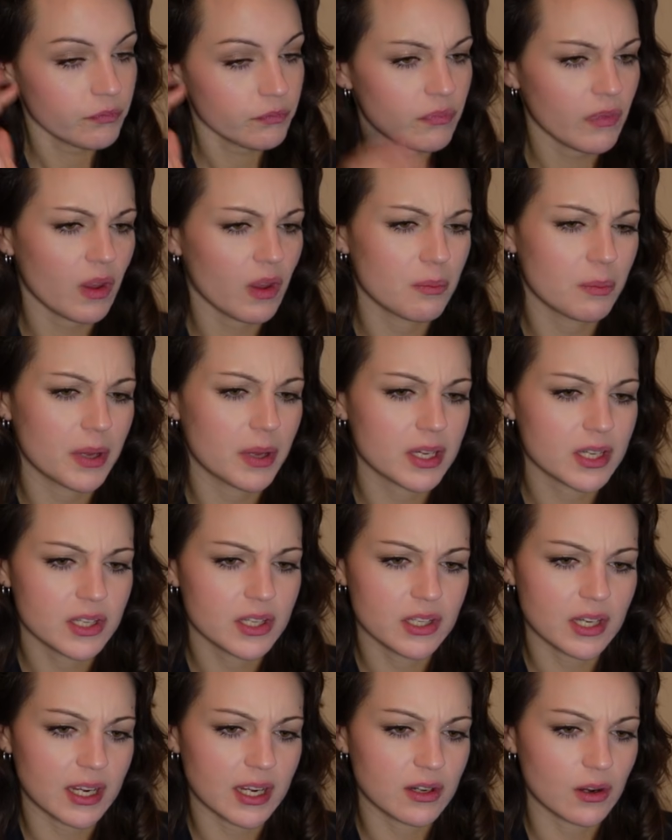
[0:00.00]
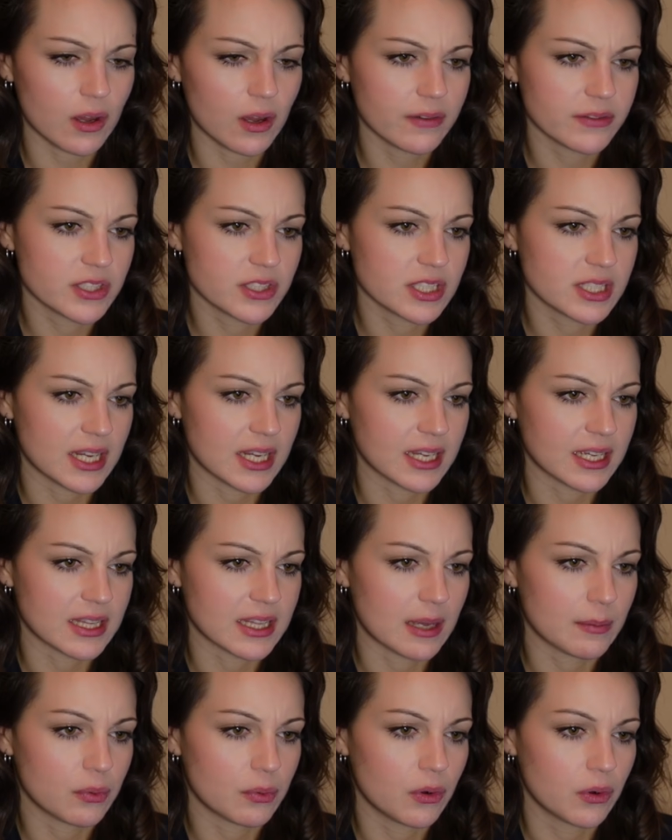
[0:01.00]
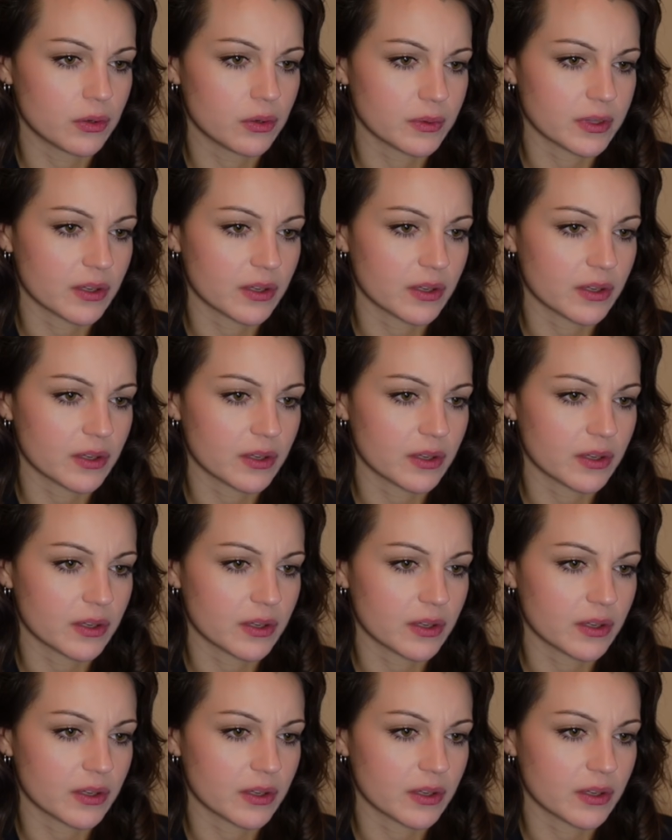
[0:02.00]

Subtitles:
But could I not have just taken that pawn with the